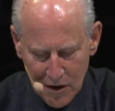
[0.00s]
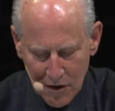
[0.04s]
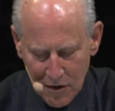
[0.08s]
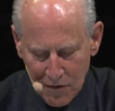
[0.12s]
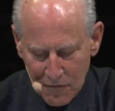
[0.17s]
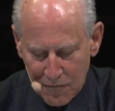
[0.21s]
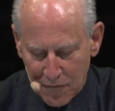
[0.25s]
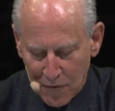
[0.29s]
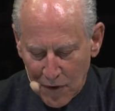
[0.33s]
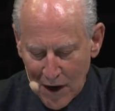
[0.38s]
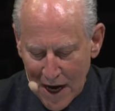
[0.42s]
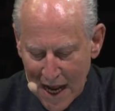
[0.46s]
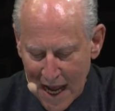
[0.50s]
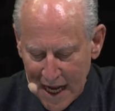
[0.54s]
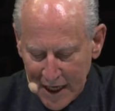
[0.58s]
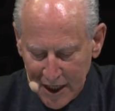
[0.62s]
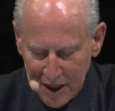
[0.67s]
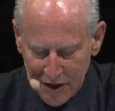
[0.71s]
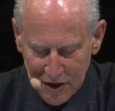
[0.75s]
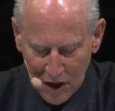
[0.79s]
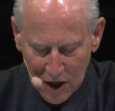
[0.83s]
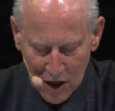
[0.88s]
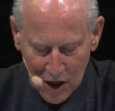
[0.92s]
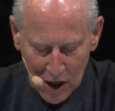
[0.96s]
For
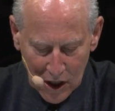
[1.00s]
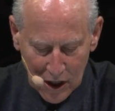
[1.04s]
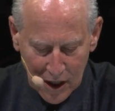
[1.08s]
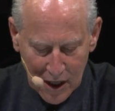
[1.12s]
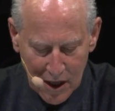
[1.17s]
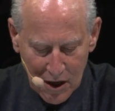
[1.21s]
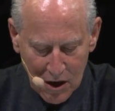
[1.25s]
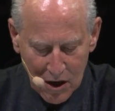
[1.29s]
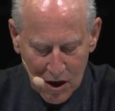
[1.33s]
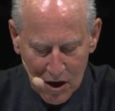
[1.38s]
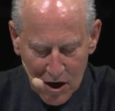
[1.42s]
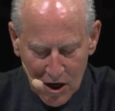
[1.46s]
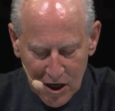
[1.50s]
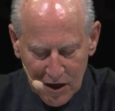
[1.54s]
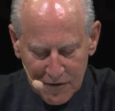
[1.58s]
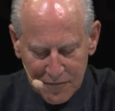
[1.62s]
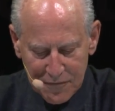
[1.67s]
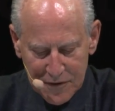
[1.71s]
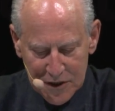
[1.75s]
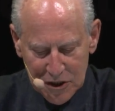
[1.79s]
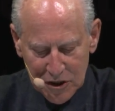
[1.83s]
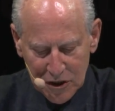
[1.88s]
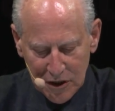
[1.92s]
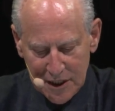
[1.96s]
Anadol,
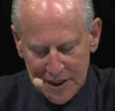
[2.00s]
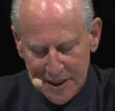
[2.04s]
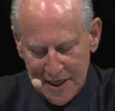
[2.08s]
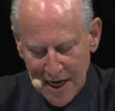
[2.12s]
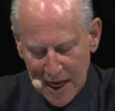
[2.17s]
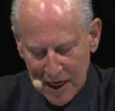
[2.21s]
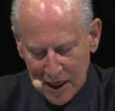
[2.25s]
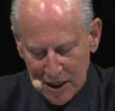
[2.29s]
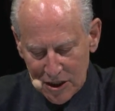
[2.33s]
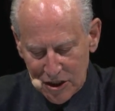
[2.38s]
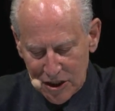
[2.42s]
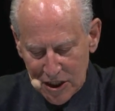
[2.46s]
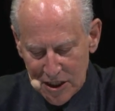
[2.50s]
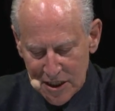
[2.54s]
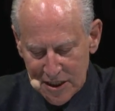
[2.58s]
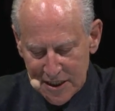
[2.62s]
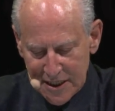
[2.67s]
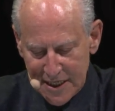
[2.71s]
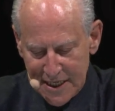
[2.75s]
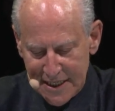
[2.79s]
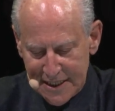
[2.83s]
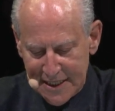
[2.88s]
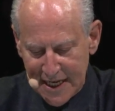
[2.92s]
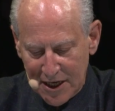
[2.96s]
artificial intelligence
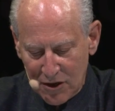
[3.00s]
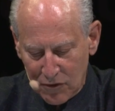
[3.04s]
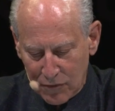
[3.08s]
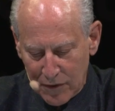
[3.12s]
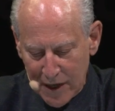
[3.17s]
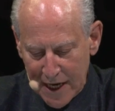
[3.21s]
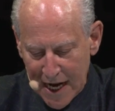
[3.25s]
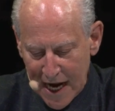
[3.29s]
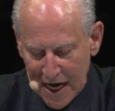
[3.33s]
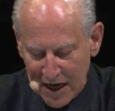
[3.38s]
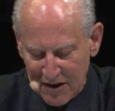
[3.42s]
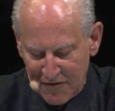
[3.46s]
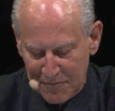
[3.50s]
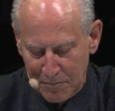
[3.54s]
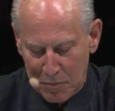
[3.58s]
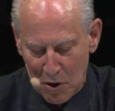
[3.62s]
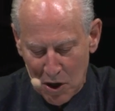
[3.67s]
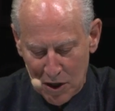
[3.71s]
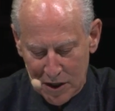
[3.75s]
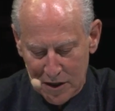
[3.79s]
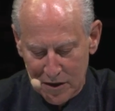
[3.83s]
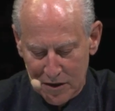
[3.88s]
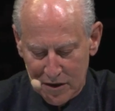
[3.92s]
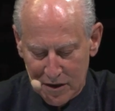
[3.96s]
is a creative
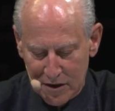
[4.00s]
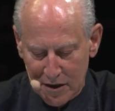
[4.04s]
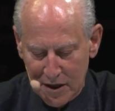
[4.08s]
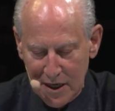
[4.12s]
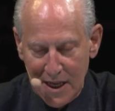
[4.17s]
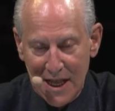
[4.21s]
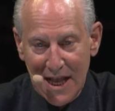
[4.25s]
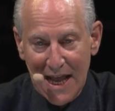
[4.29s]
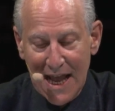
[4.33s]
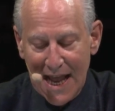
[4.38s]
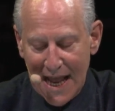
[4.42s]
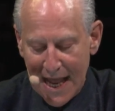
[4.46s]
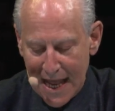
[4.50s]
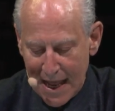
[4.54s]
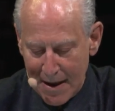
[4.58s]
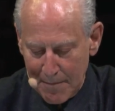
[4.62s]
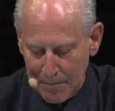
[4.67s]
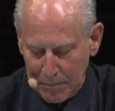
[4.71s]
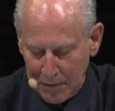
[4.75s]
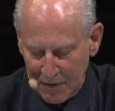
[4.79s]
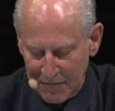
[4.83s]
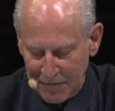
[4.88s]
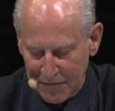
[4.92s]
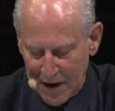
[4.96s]
partner,
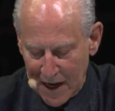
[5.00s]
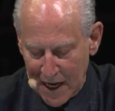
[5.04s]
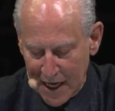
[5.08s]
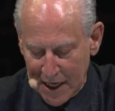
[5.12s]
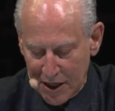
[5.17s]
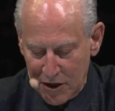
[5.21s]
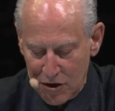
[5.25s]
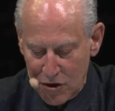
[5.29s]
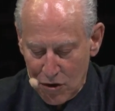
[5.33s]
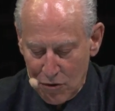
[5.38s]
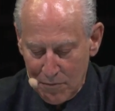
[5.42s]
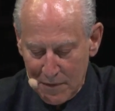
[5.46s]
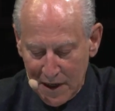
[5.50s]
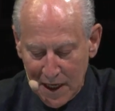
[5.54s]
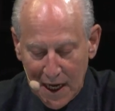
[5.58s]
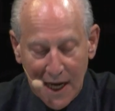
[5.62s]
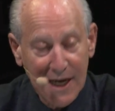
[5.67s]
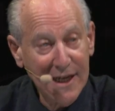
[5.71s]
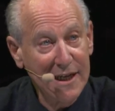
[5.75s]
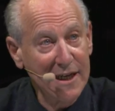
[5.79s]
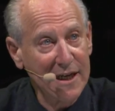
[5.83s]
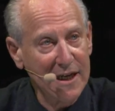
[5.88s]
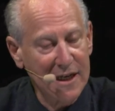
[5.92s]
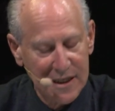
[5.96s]
amplifying human
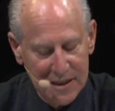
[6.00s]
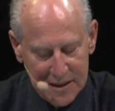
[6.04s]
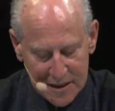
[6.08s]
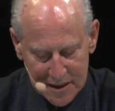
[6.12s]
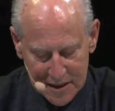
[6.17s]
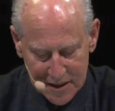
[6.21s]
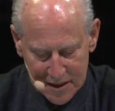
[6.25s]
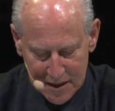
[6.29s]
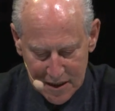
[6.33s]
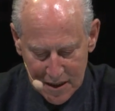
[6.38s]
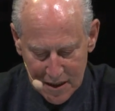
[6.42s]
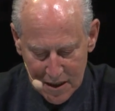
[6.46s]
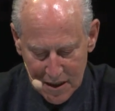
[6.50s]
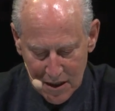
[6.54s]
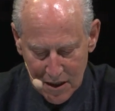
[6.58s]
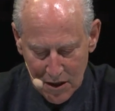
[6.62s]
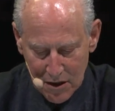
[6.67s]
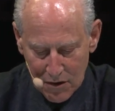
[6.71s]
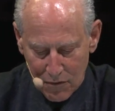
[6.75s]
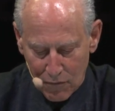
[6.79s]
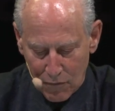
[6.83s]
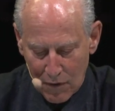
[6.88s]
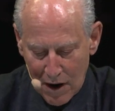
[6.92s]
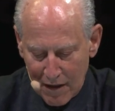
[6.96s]
ideas
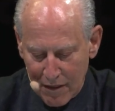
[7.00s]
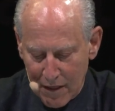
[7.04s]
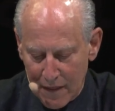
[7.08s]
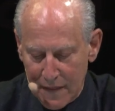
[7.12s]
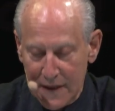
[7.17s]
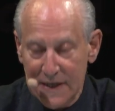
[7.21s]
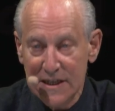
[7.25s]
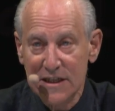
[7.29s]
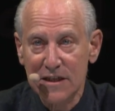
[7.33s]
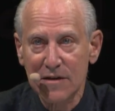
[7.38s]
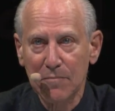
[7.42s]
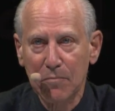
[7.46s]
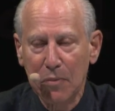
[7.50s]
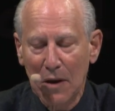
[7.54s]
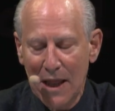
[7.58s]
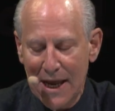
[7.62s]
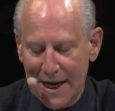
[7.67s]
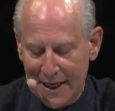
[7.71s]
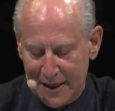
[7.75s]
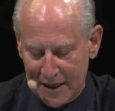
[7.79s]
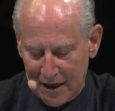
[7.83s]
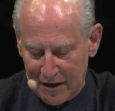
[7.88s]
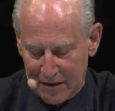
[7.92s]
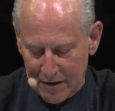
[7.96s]
rather than
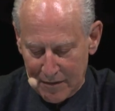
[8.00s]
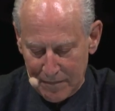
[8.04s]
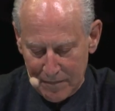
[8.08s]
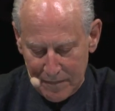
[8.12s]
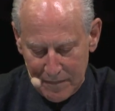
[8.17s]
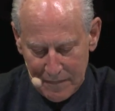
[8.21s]
supplanting them.